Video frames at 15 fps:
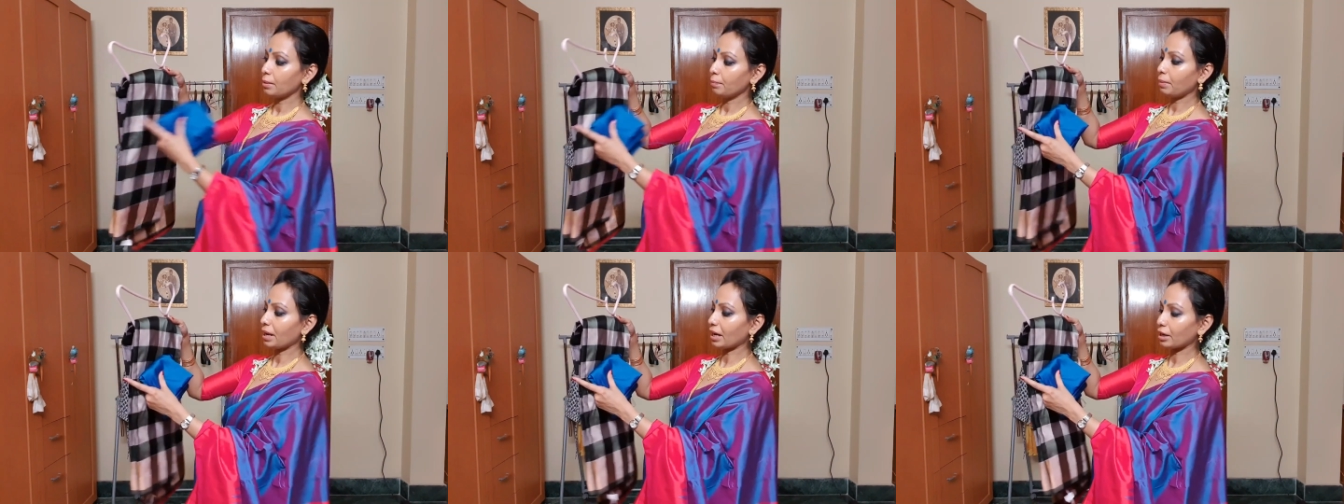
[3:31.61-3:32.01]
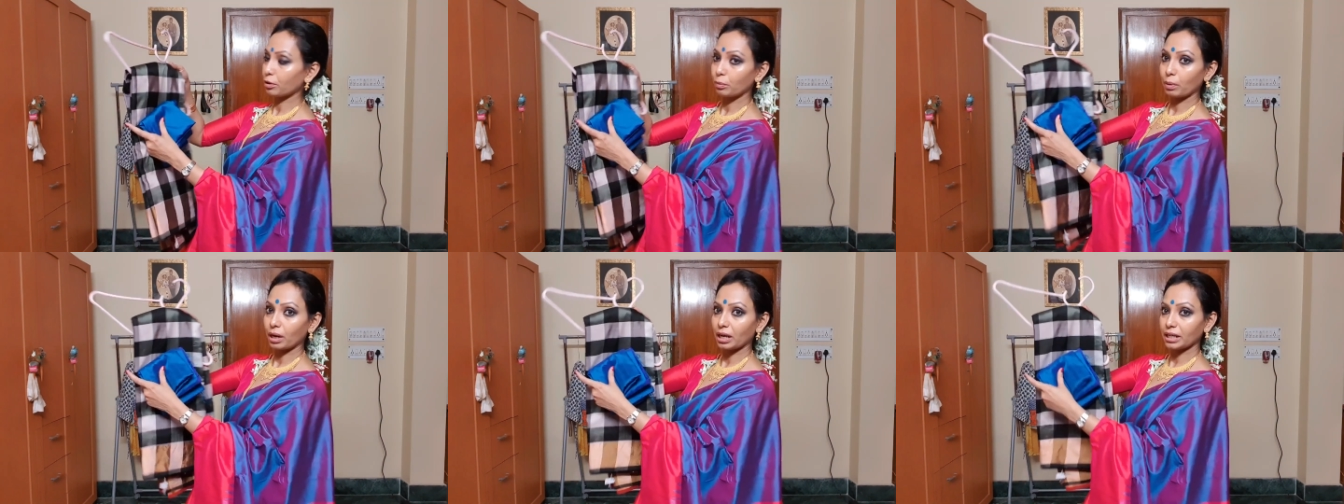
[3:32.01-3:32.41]
black
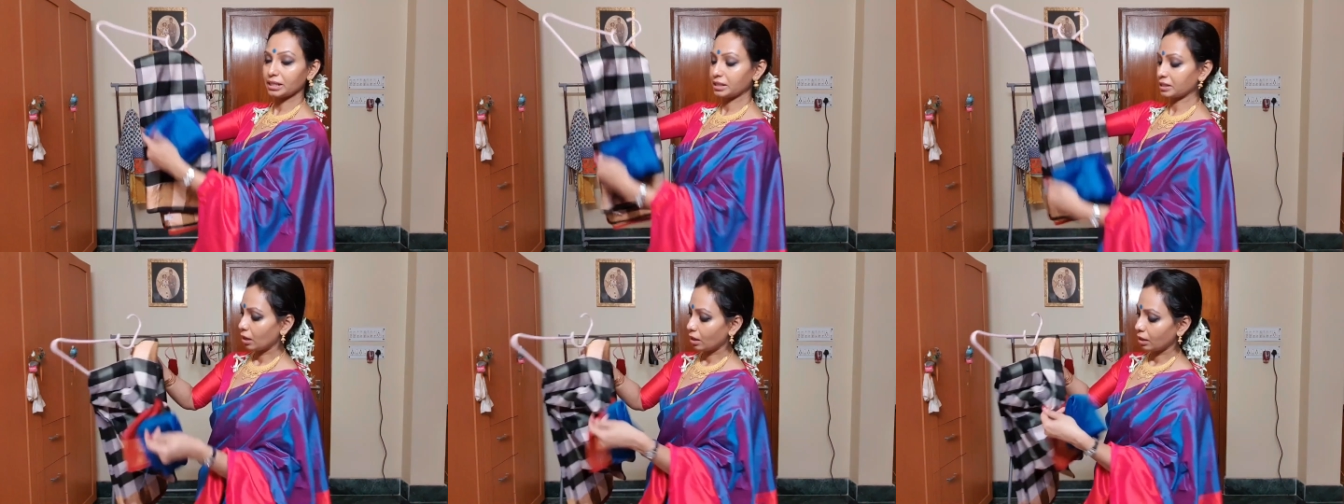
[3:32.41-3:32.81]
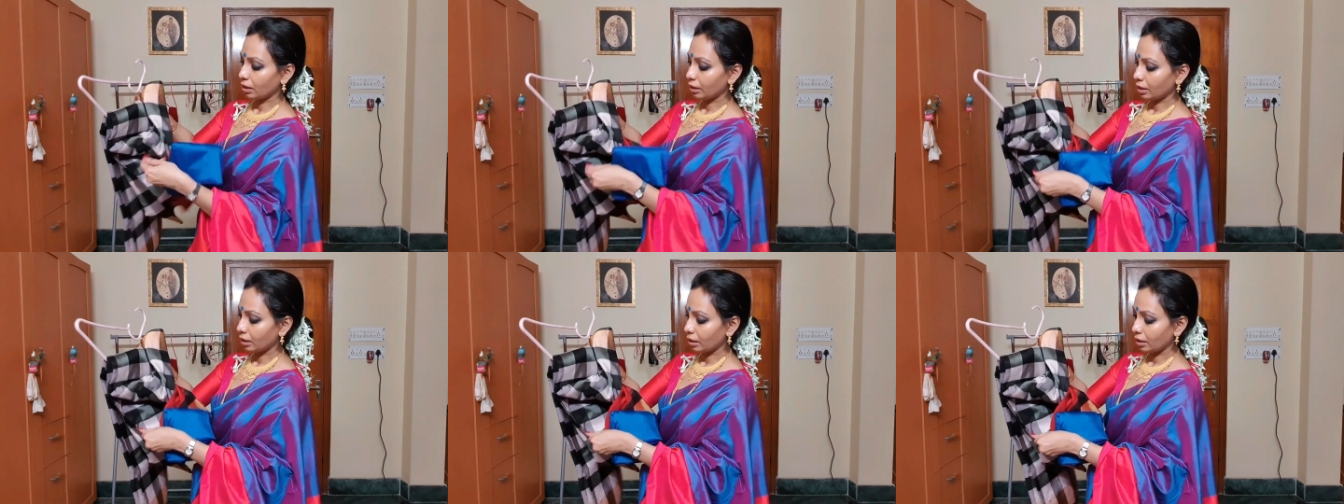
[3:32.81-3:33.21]
and white
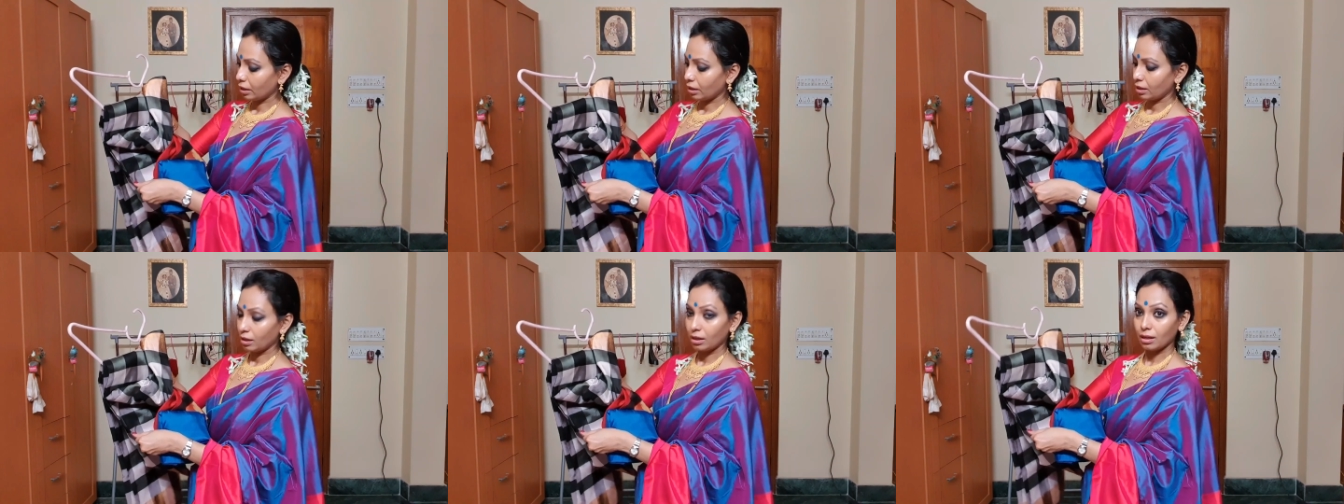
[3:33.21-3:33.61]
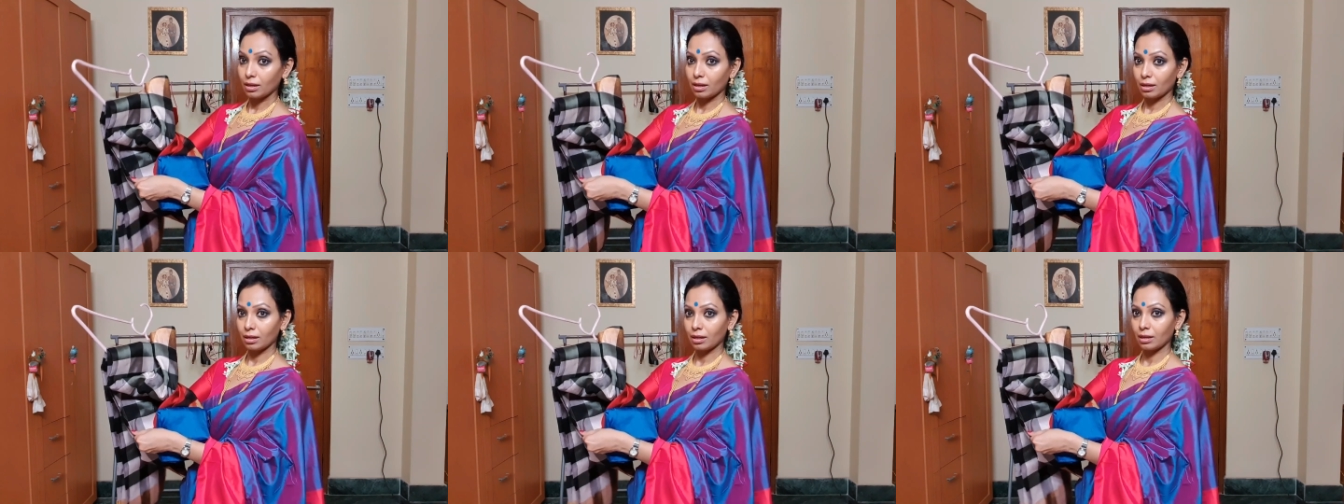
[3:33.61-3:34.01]
as well as
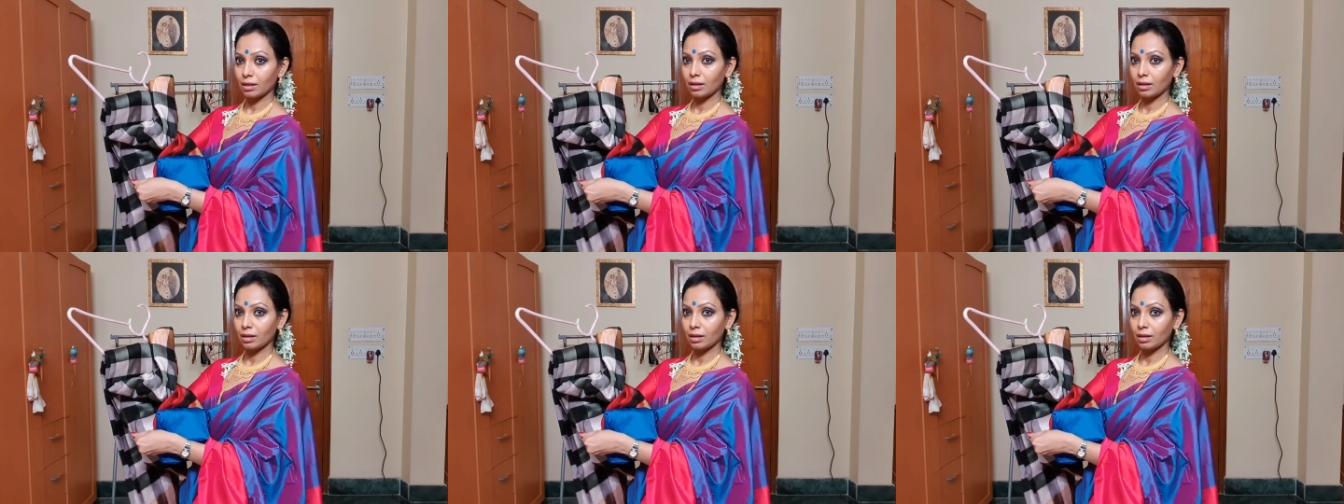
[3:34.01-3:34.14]
red.